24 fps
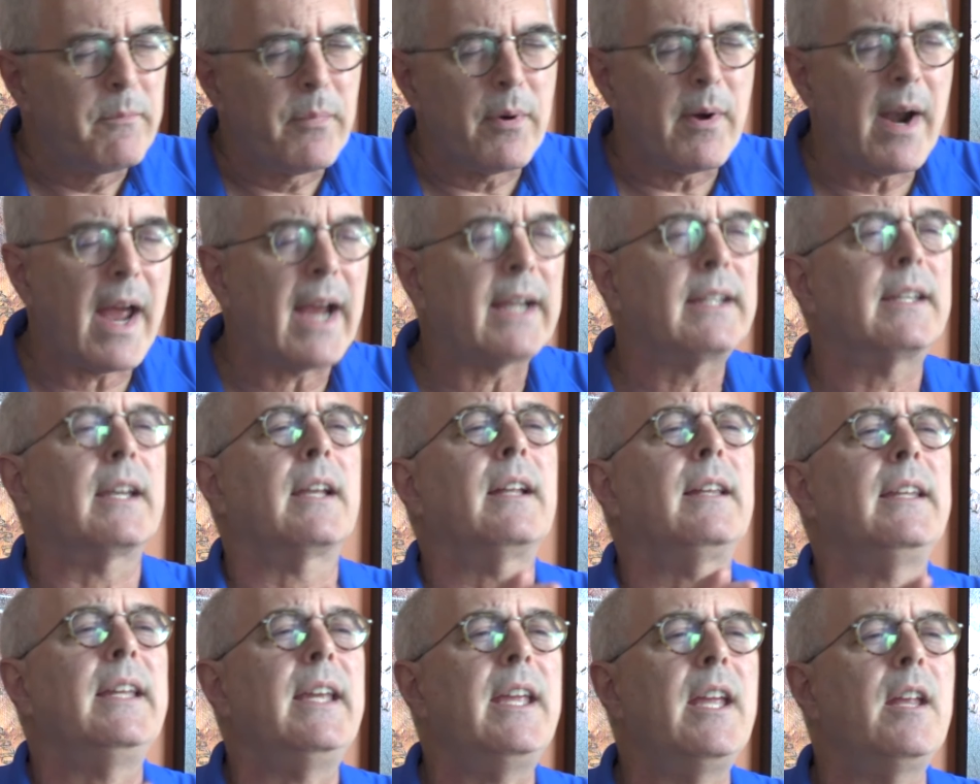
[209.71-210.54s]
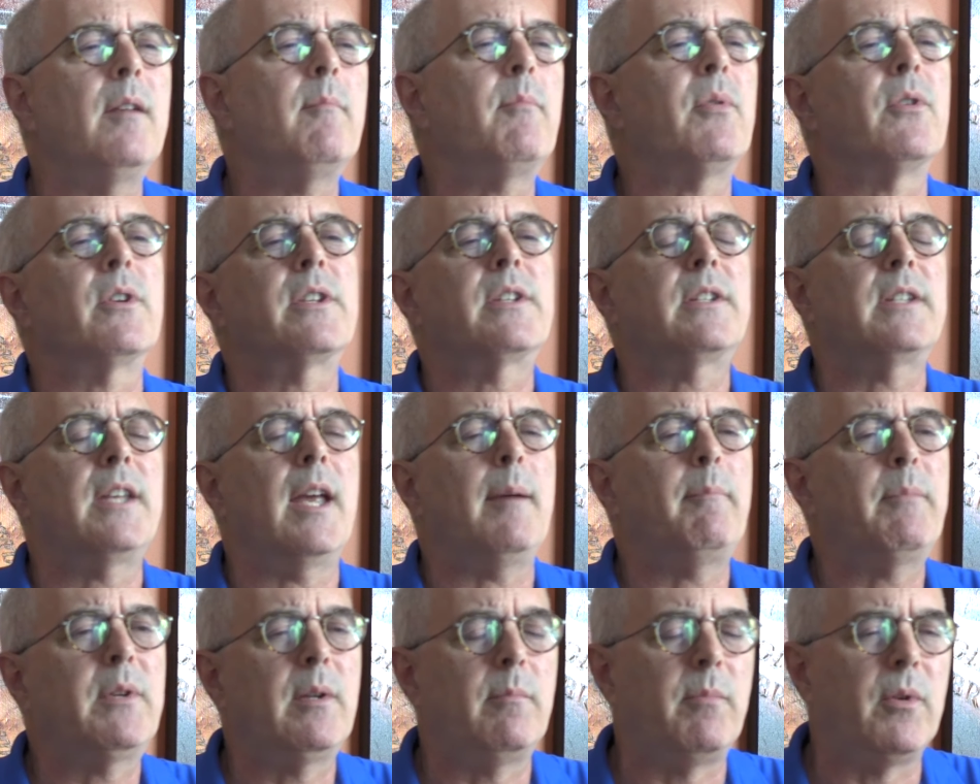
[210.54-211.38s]
practically
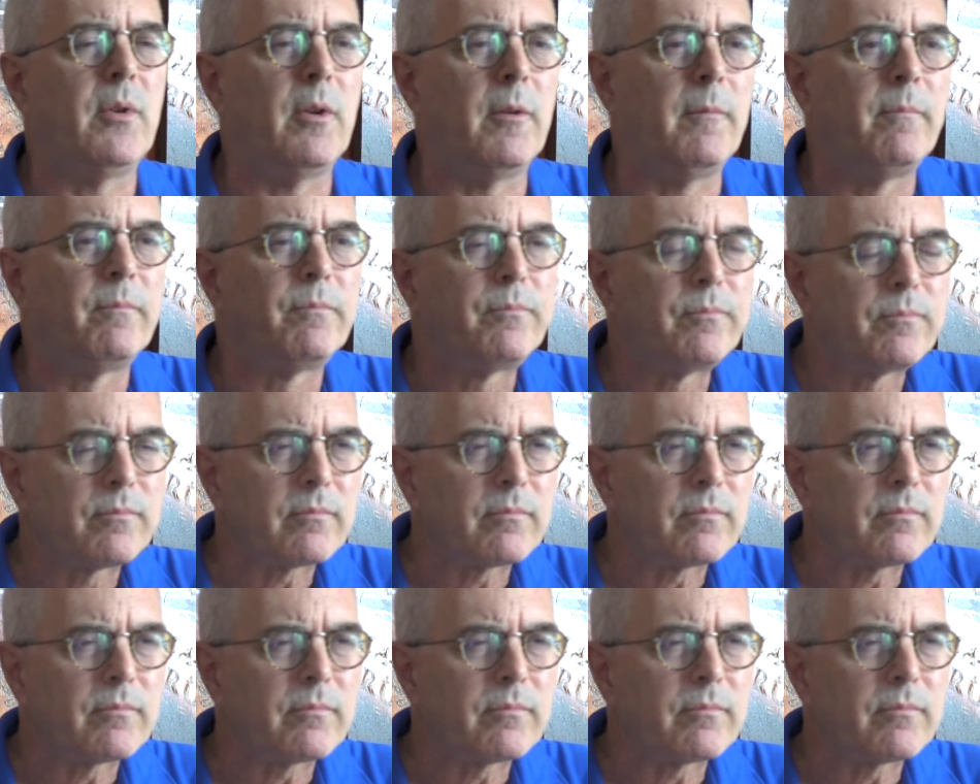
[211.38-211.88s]
imperceptible,